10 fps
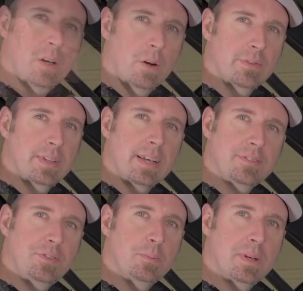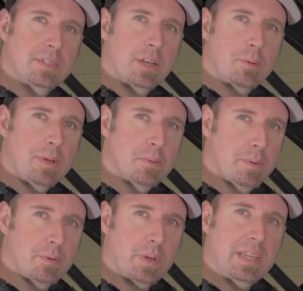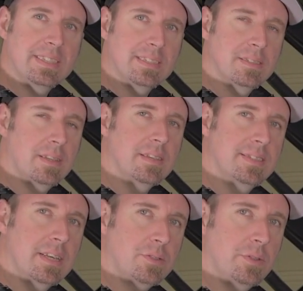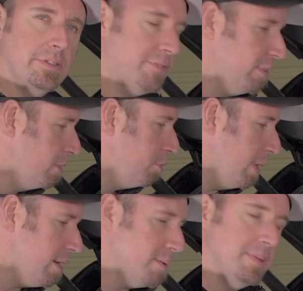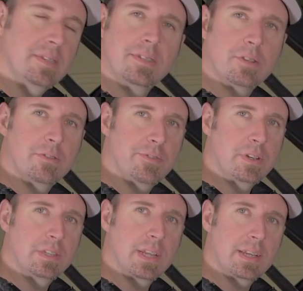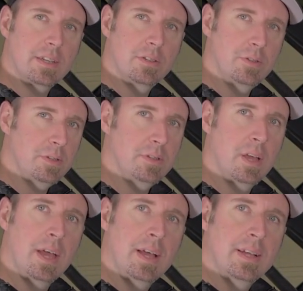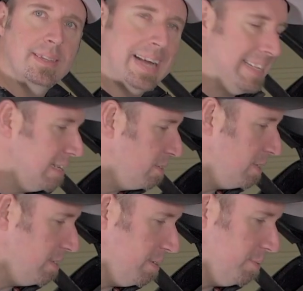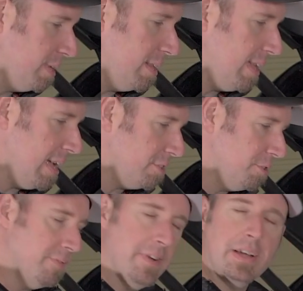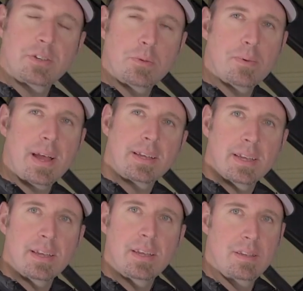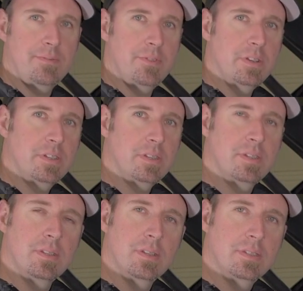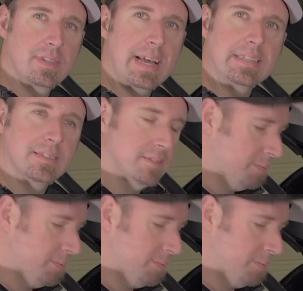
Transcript: Over the next few months, ARB will be releasing accessories for the new ARB ZERO fridge line, including tie-down systems that attach to the factory bracket and fridge slides.